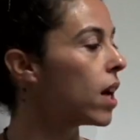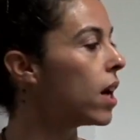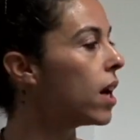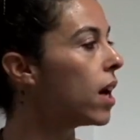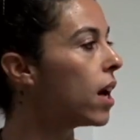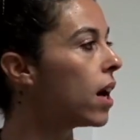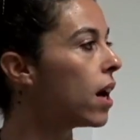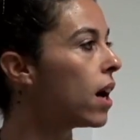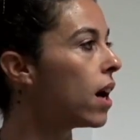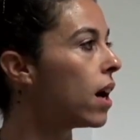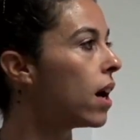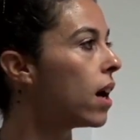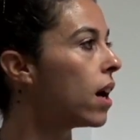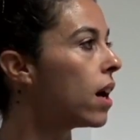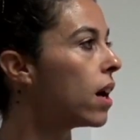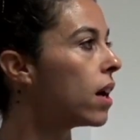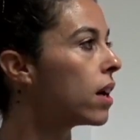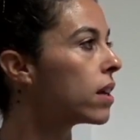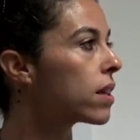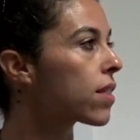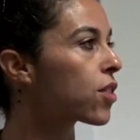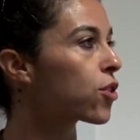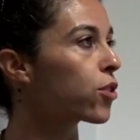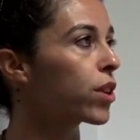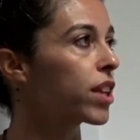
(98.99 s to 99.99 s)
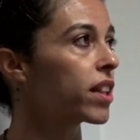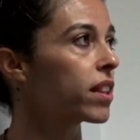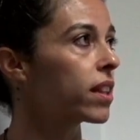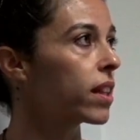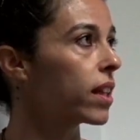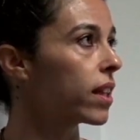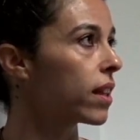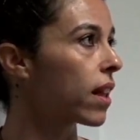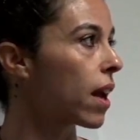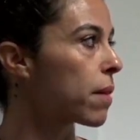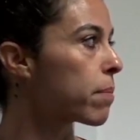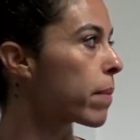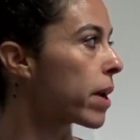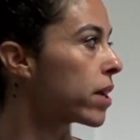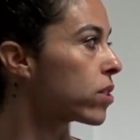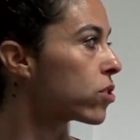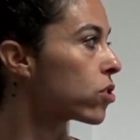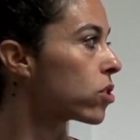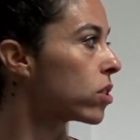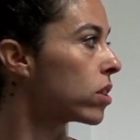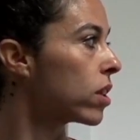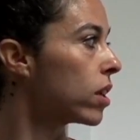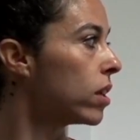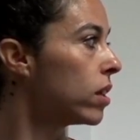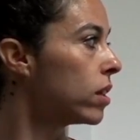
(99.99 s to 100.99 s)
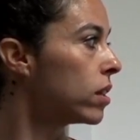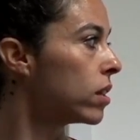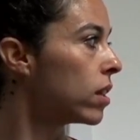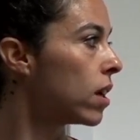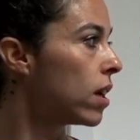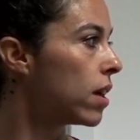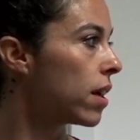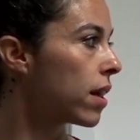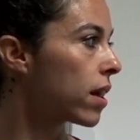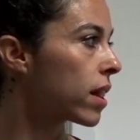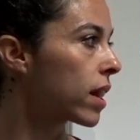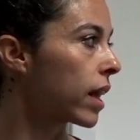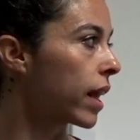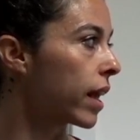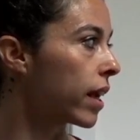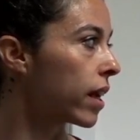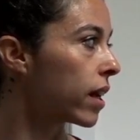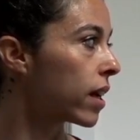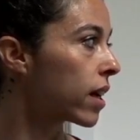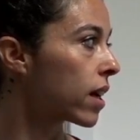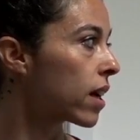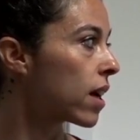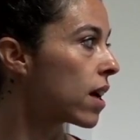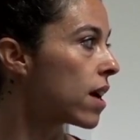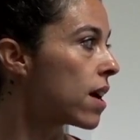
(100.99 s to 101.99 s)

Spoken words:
3D dimensional thing.